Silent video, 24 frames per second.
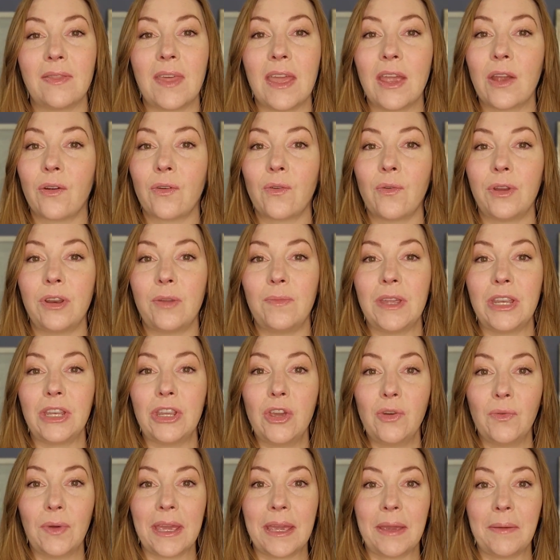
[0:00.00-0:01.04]
they are going to be
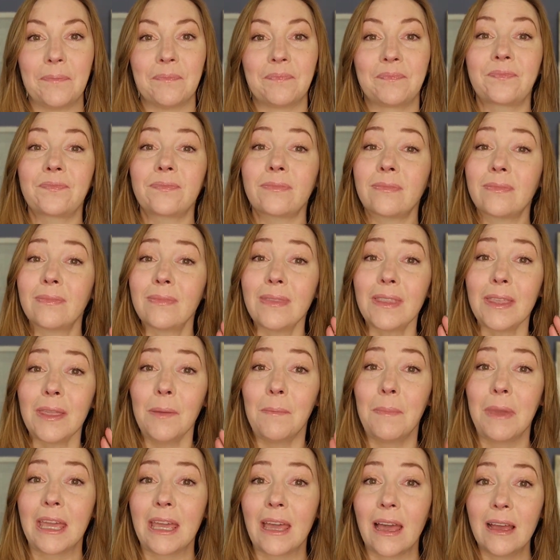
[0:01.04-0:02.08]
doing
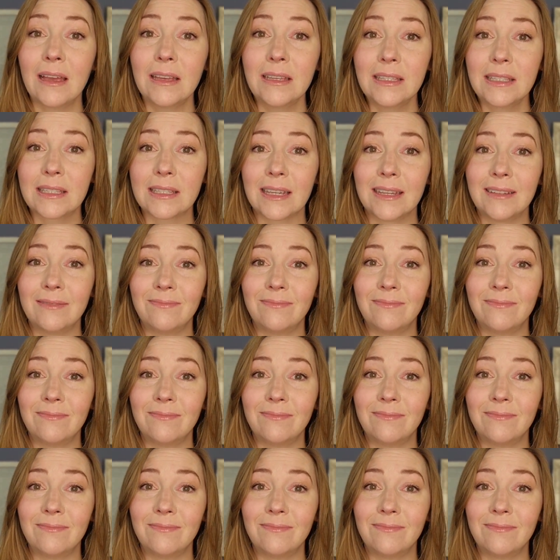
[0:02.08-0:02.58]
because